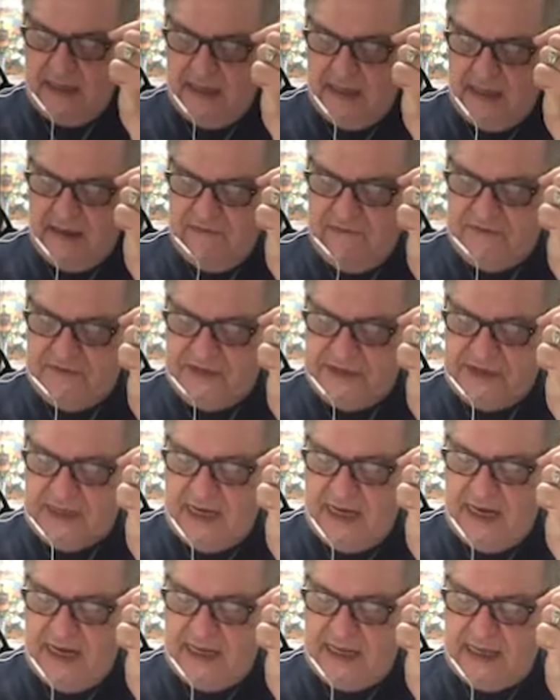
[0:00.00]
if
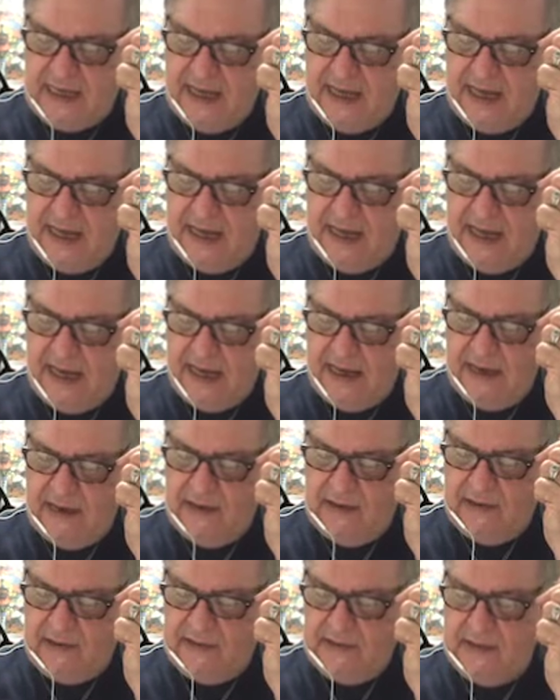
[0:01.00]
j k
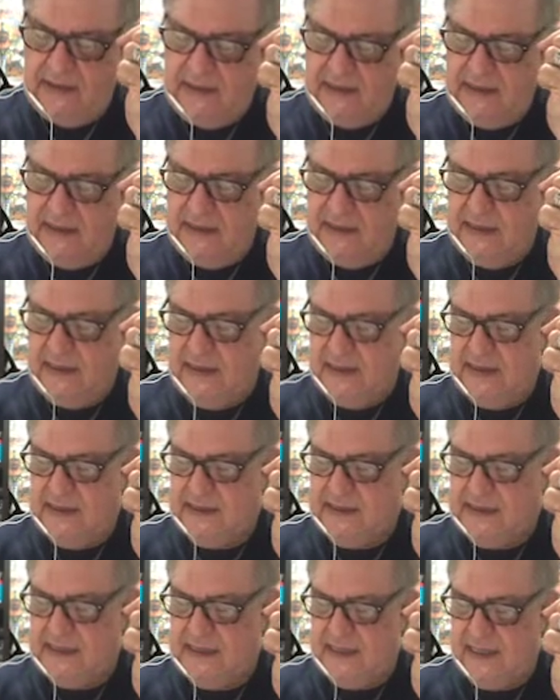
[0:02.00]
l
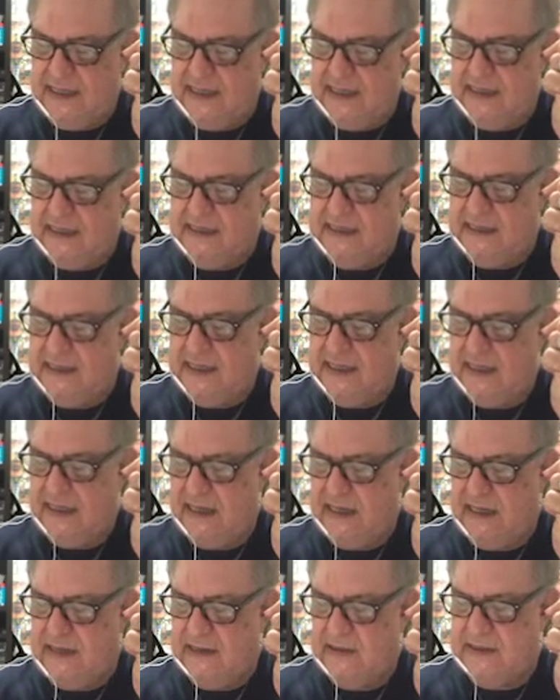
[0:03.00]
is a
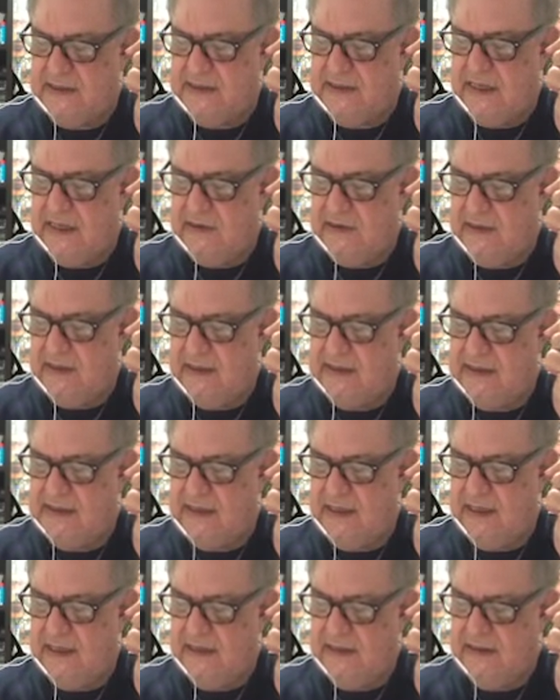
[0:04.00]
cyclical
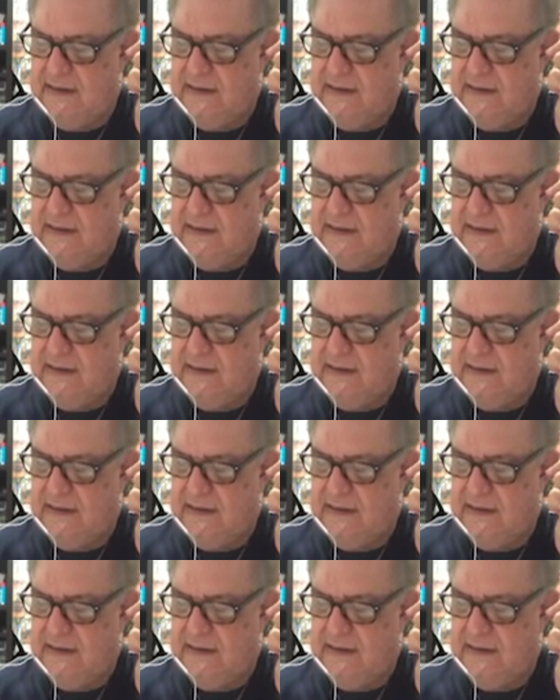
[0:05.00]
sequence